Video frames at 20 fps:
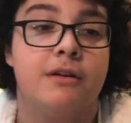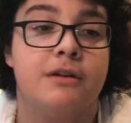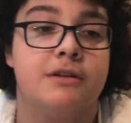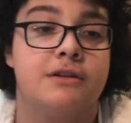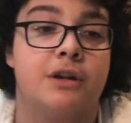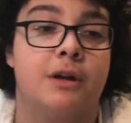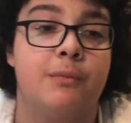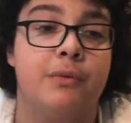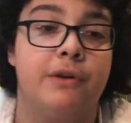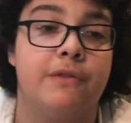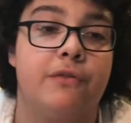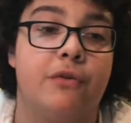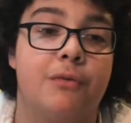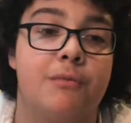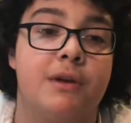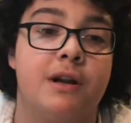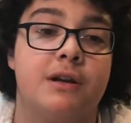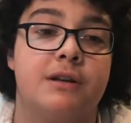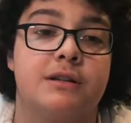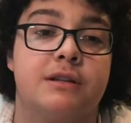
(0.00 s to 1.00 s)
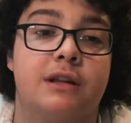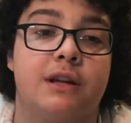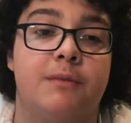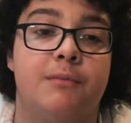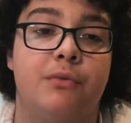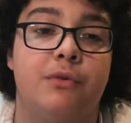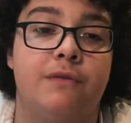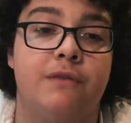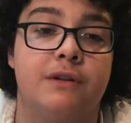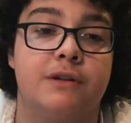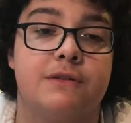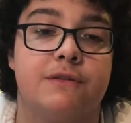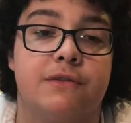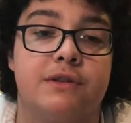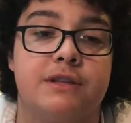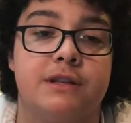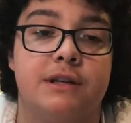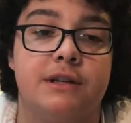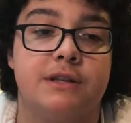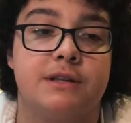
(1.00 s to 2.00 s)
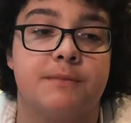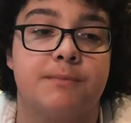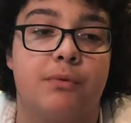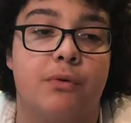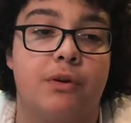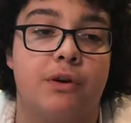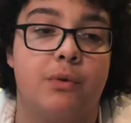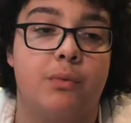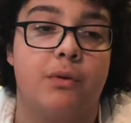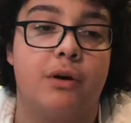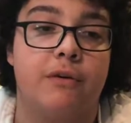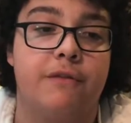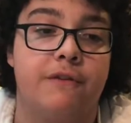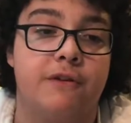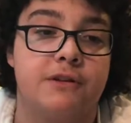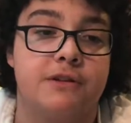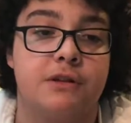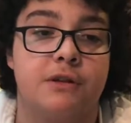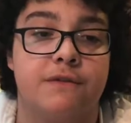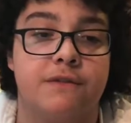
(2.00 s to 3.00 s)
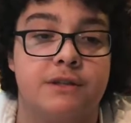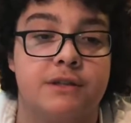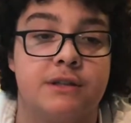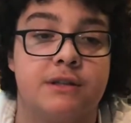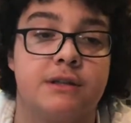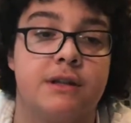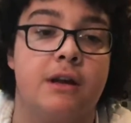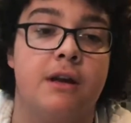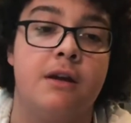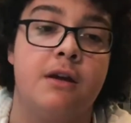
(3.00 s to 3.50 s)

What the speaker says: Some reform mayors led movements for city-supported welfare services.